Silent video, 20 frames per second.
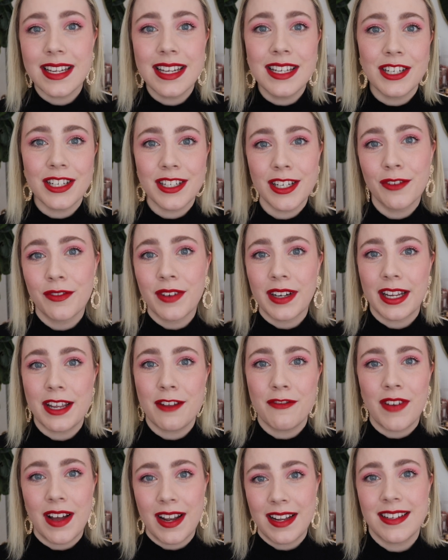It's just a really
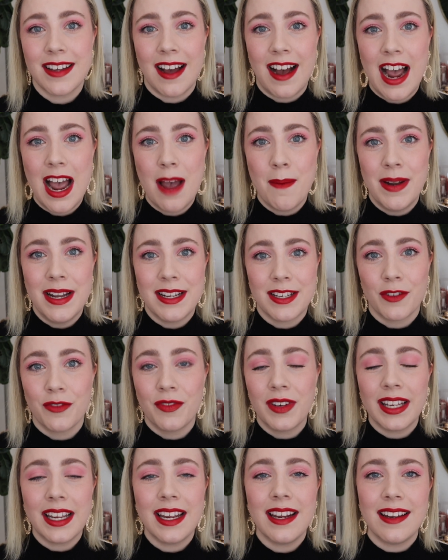fun time, and it's a
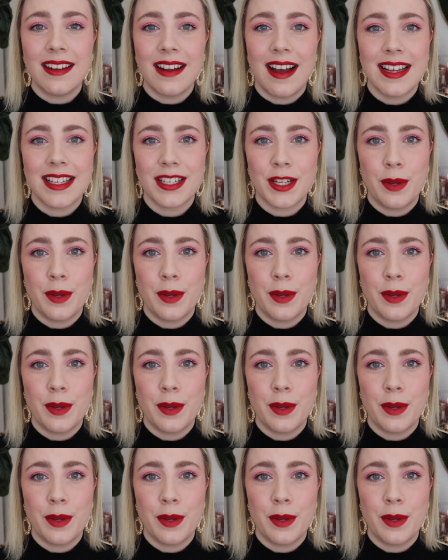really nice